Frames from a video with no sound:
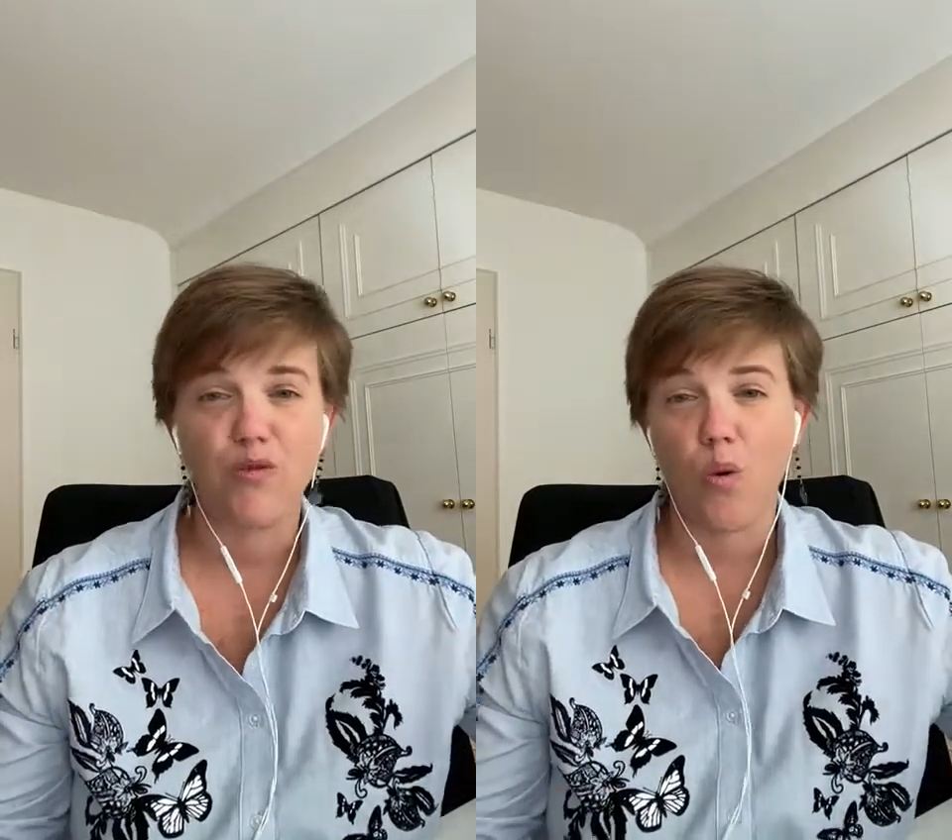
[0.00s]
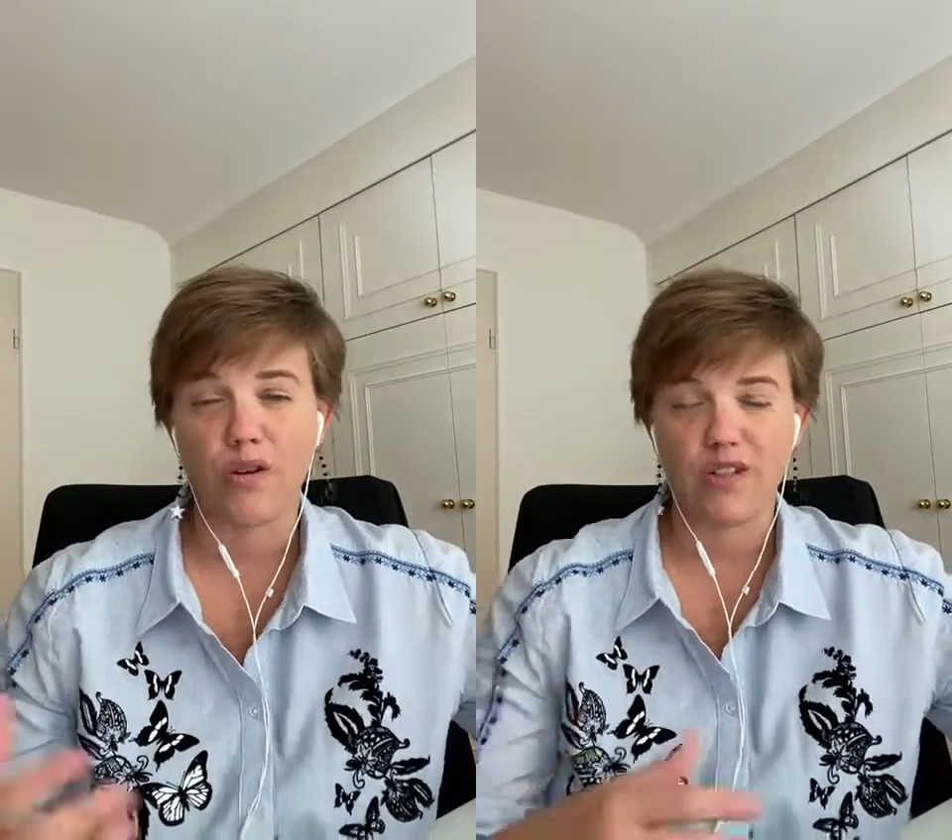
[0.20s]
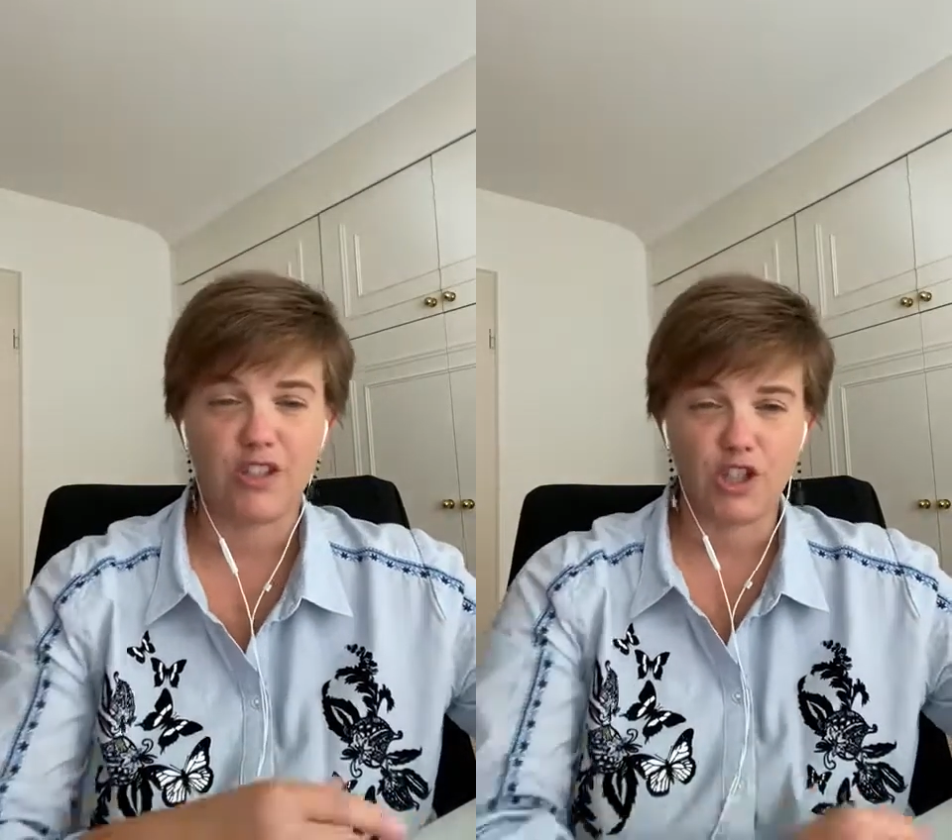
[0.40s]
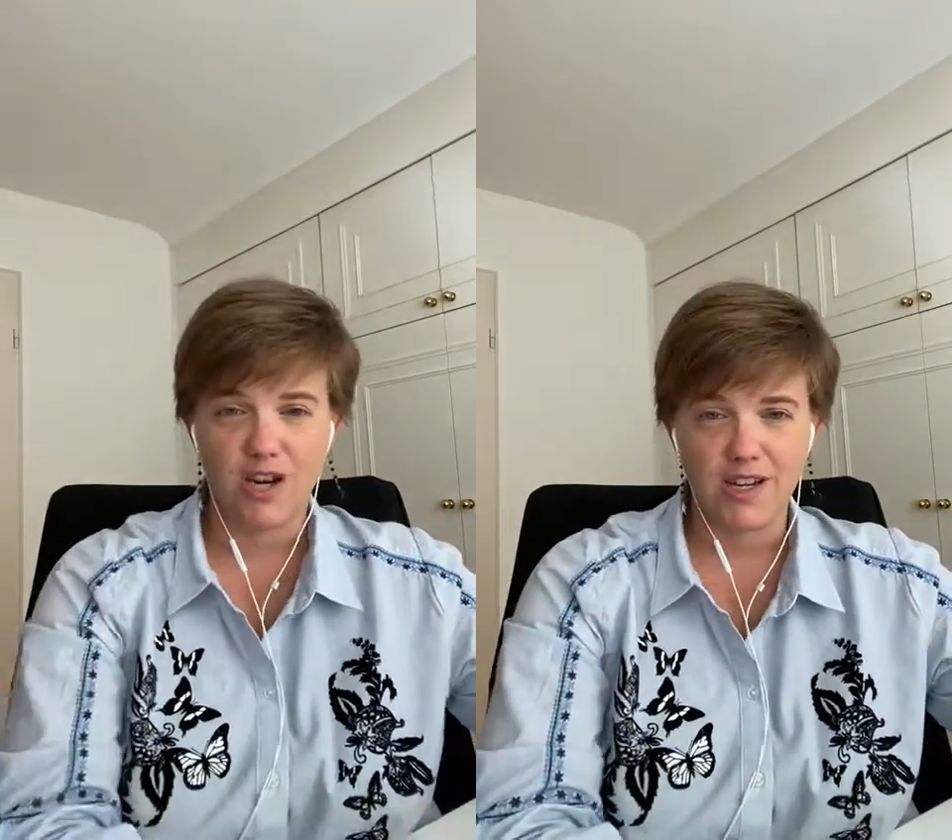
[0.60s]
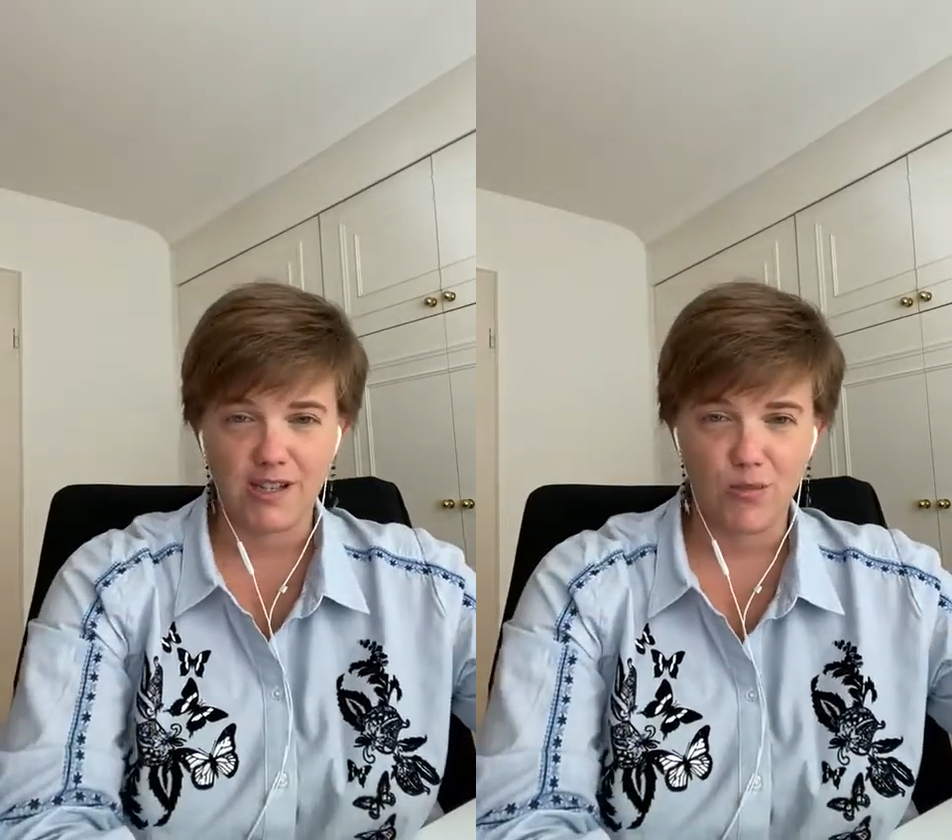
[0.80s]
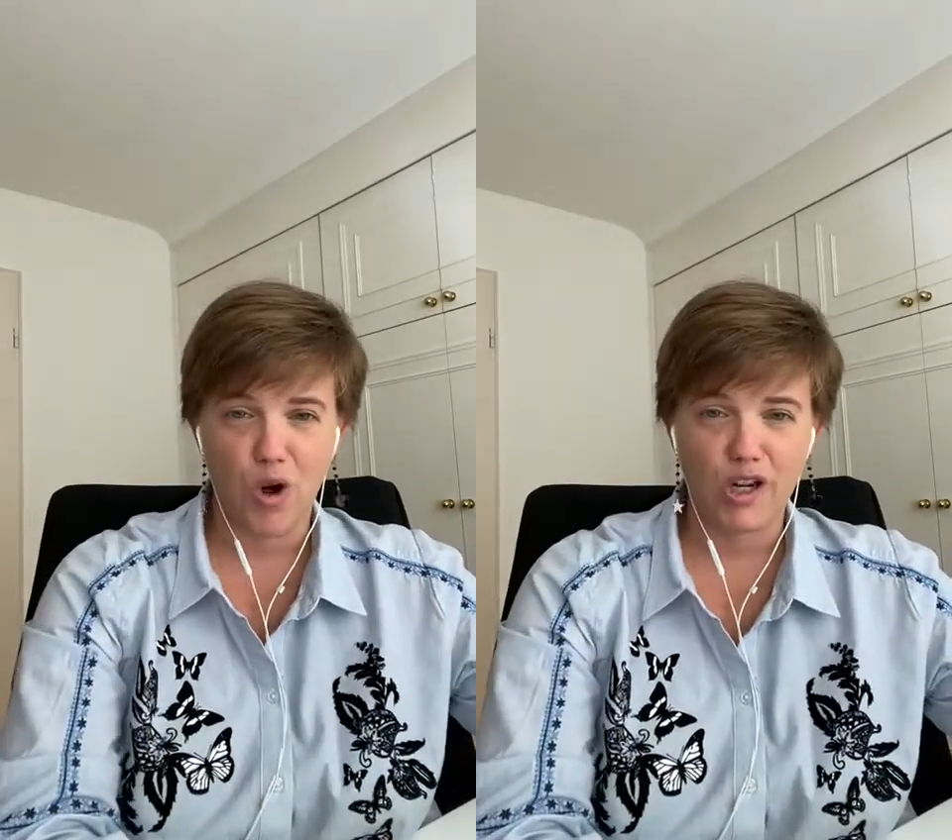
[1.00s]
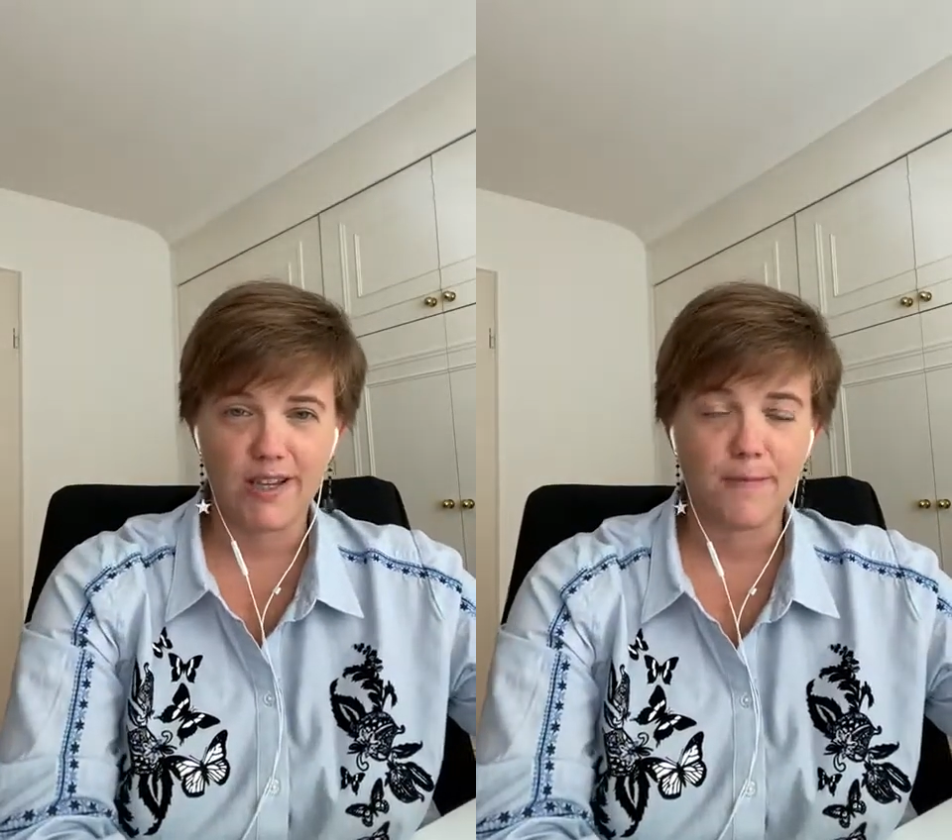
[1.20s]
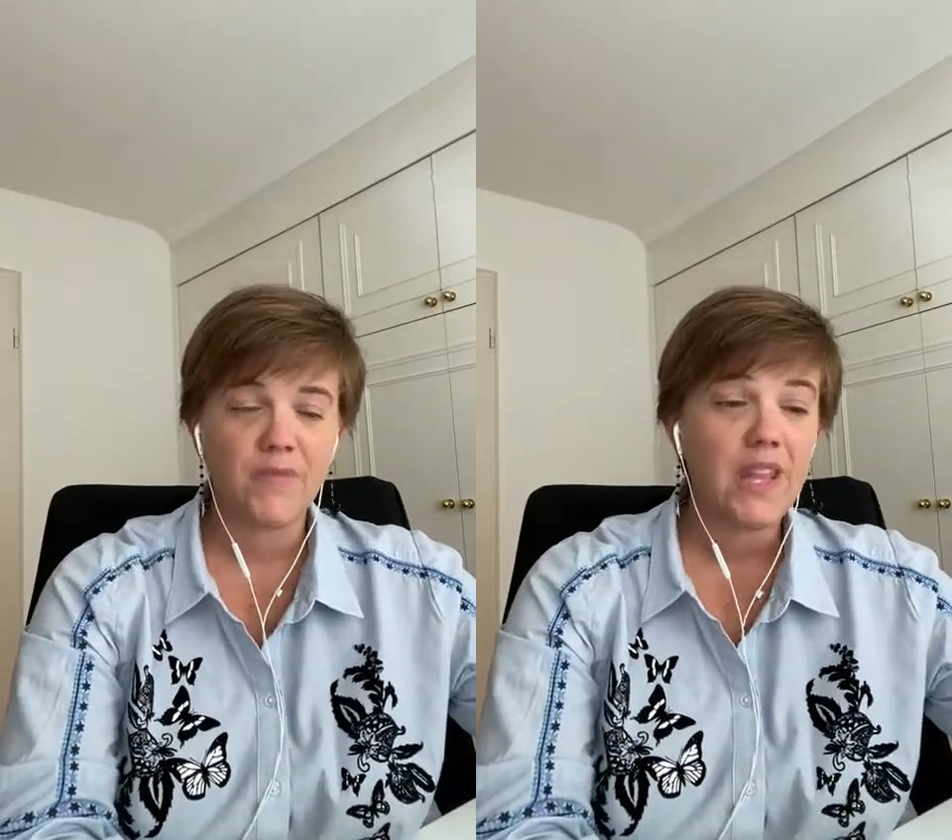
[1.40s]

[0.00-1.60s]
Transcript: forward in the Chinese market.